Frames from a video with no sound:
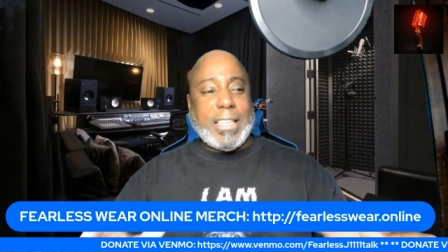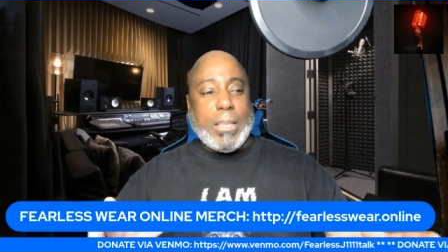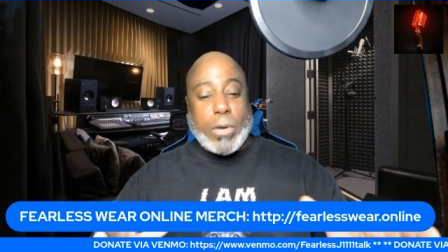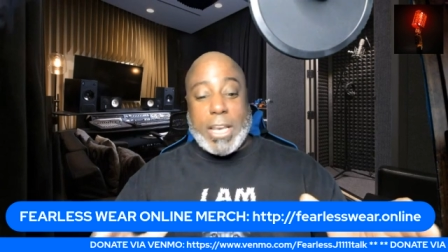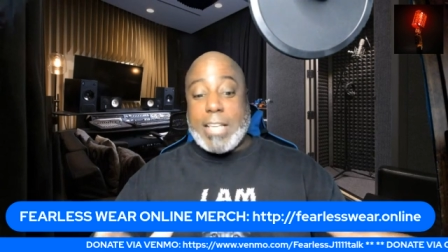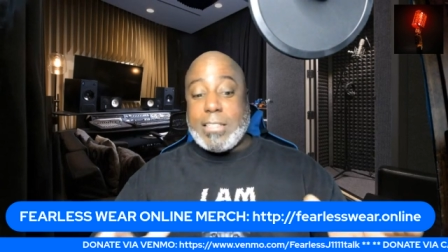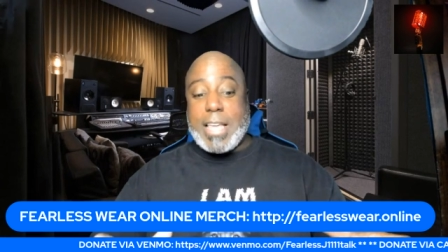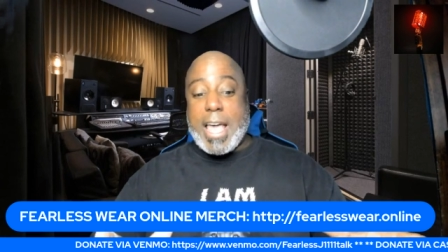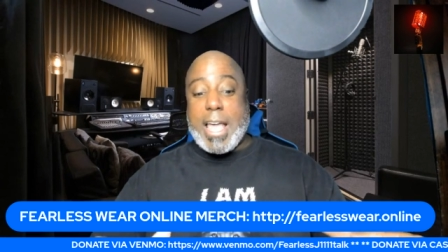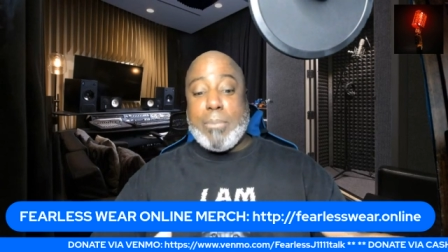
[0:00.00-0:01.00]
When they
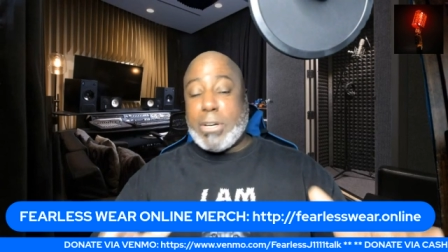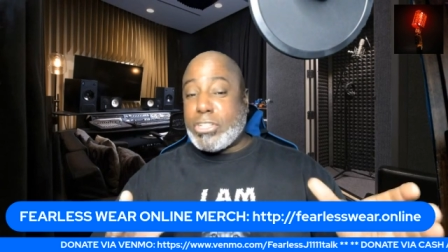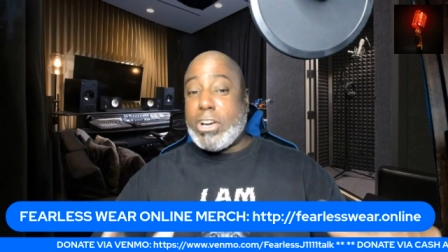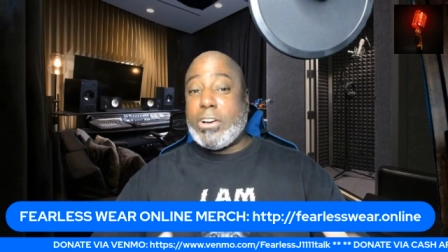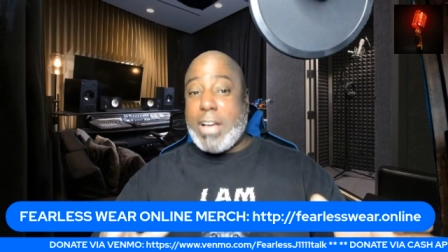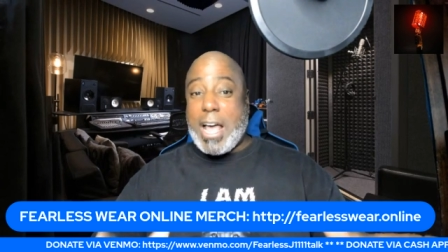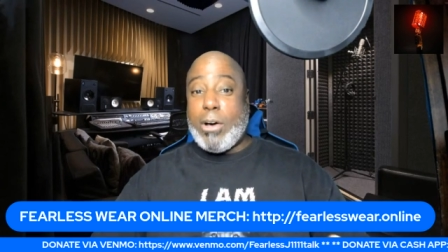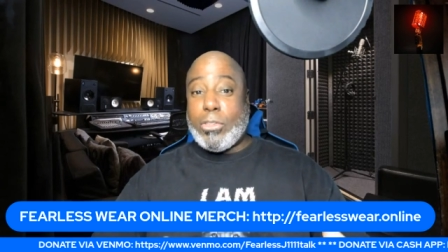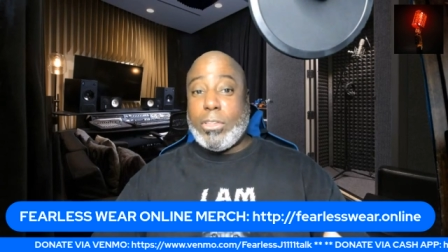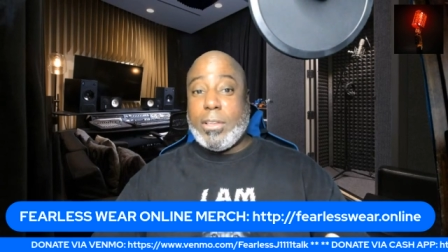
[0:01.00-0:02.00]
say maternal
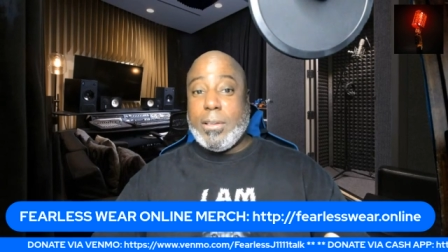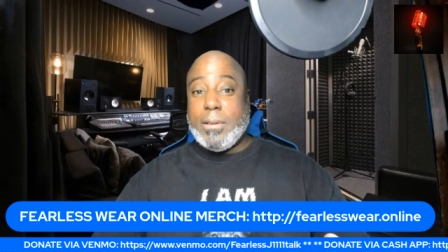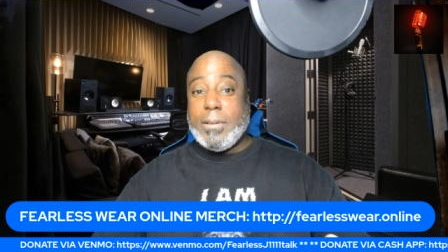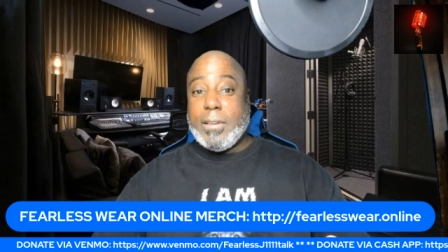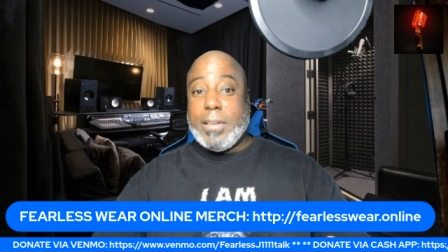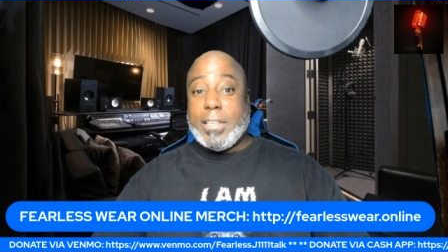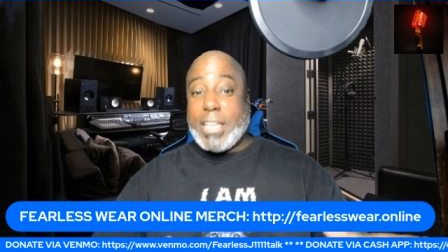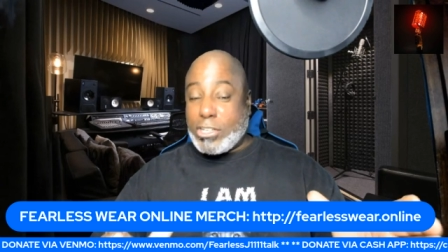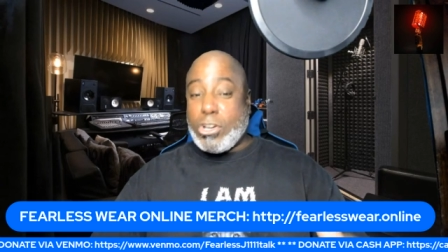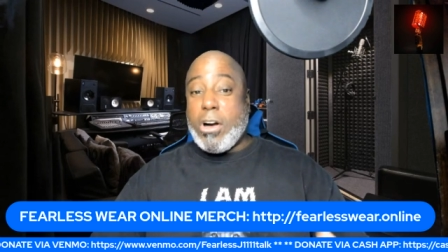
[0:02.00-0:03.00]
health,
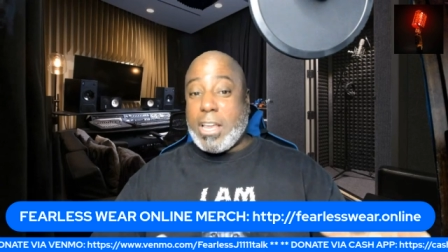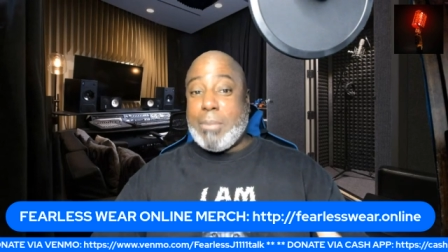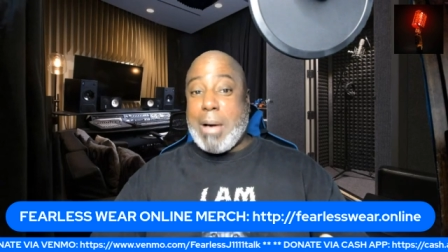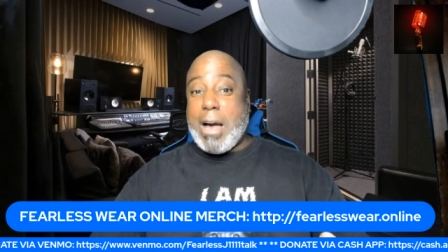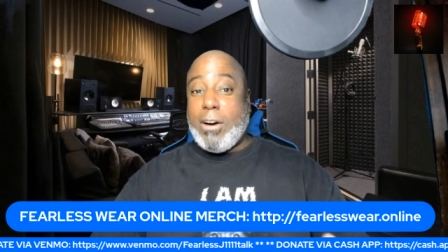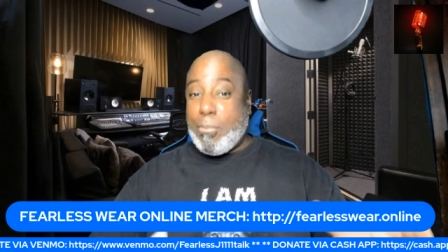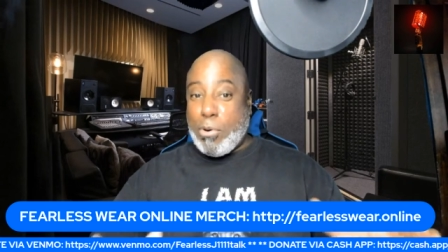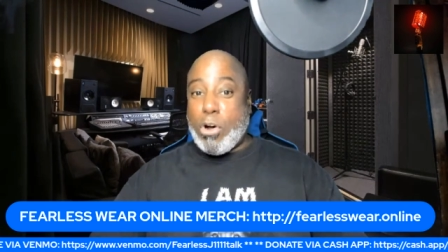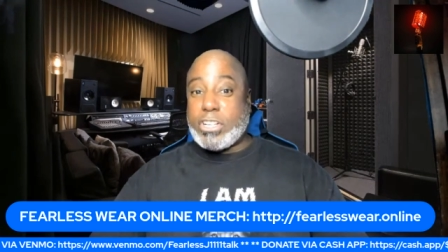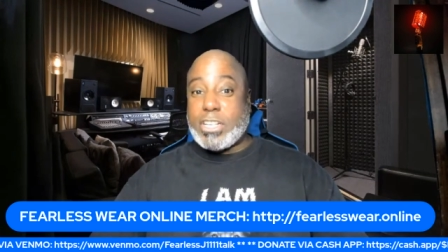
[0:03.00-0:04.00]
they're talking about
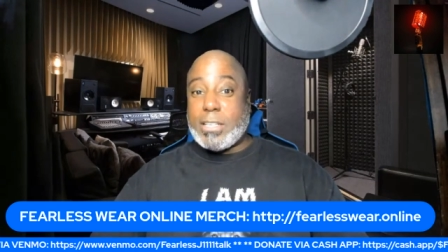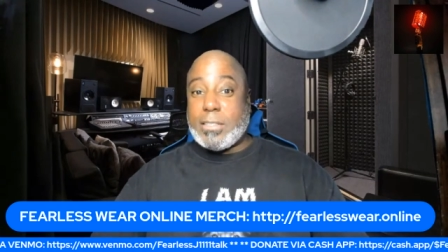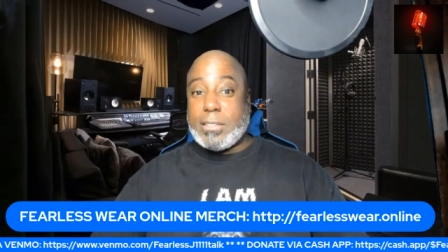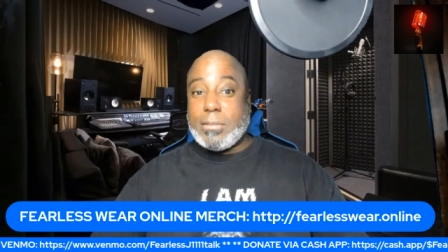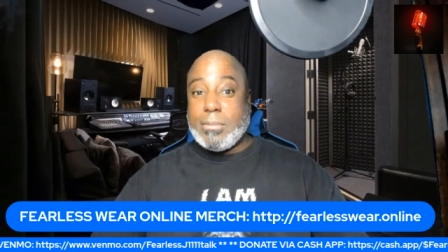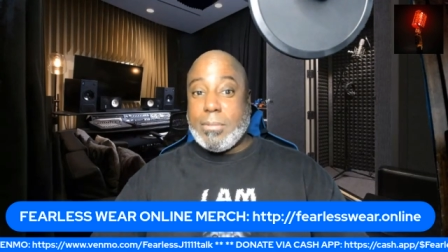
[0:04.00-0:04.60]
abortions.